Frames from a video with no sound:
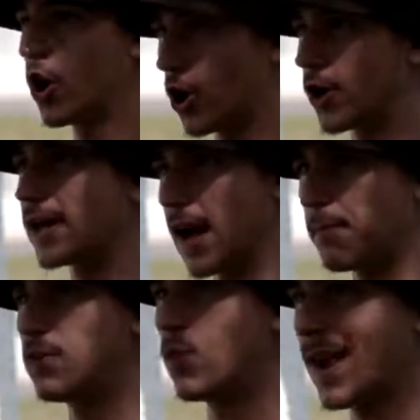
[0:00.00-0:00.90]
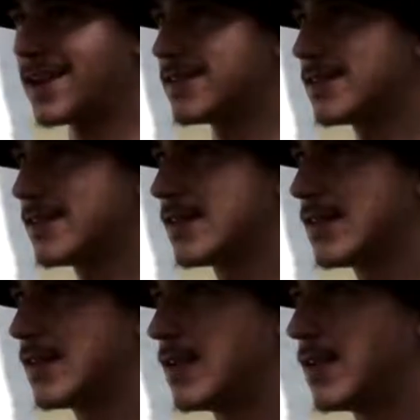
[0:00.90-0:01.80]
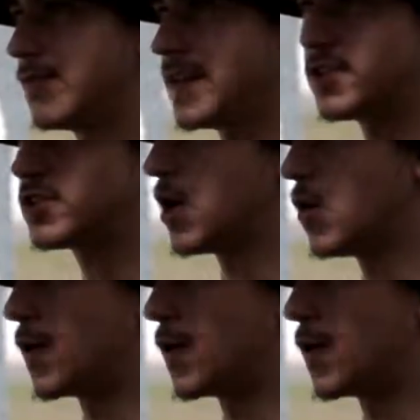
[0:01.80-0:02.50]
hurry up and wait. They just don't